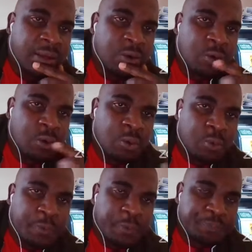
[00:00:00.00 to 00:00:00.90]
Look,
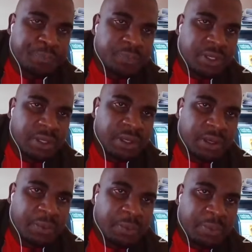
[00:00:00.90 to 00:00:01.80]

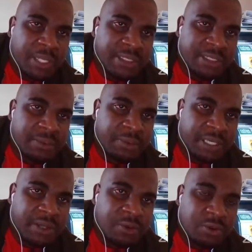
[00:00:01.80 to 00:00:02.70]
we must we
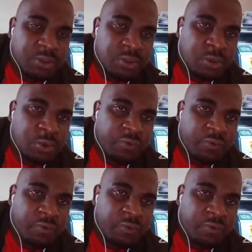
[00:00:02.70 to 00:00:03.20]
can also